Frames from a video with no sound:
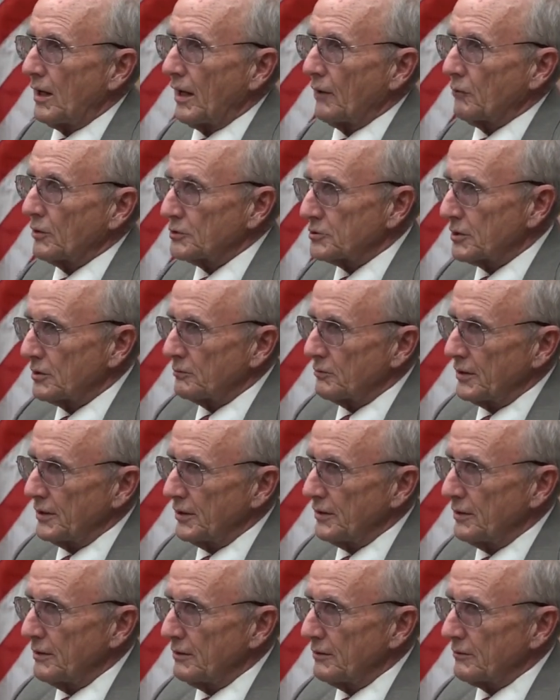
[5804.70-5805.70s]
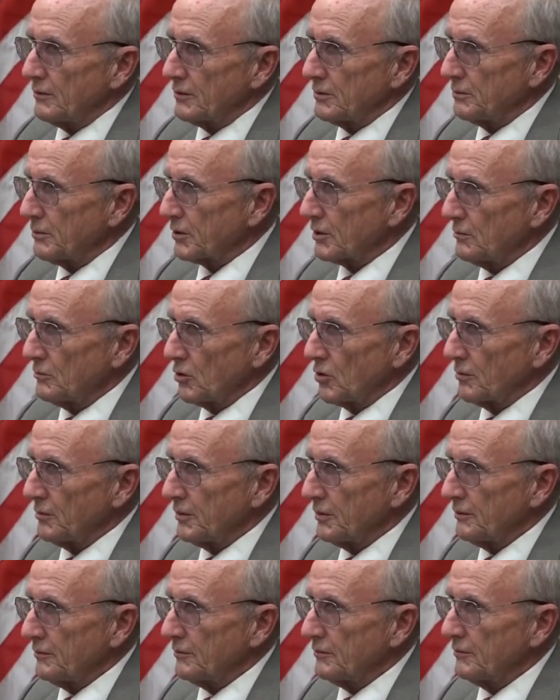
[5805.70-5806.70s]
I want you to read the Book of
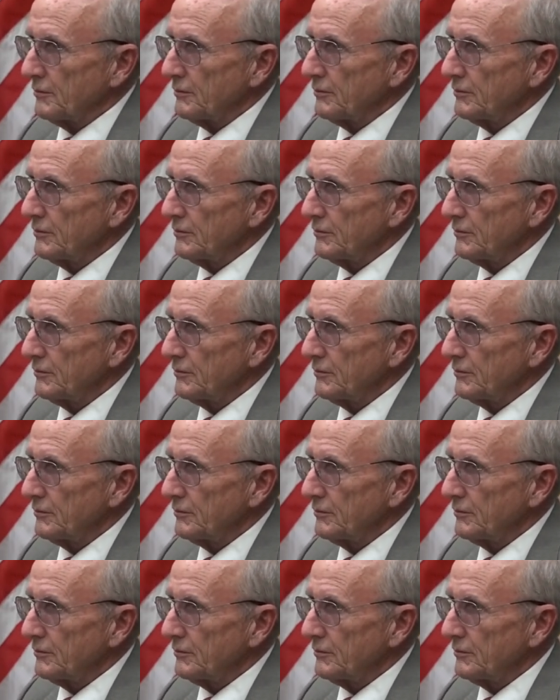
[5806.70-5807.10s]
Mormon,